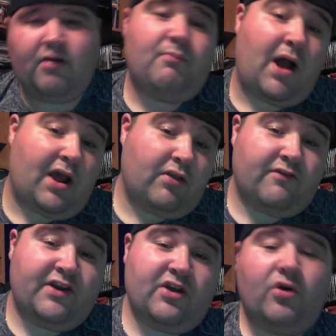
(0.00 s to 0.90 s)
my other
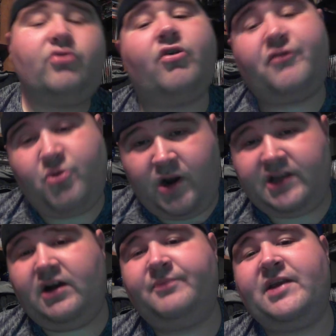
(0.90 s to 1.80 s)
videos, or if you want an
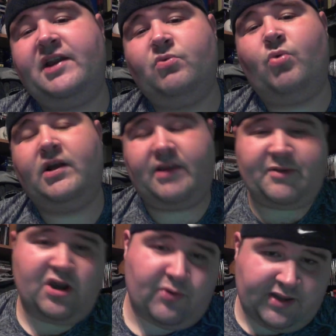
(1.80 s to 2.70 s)
updated one, let me
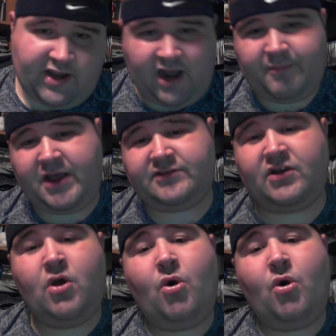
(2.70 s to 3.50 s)
know in the comments.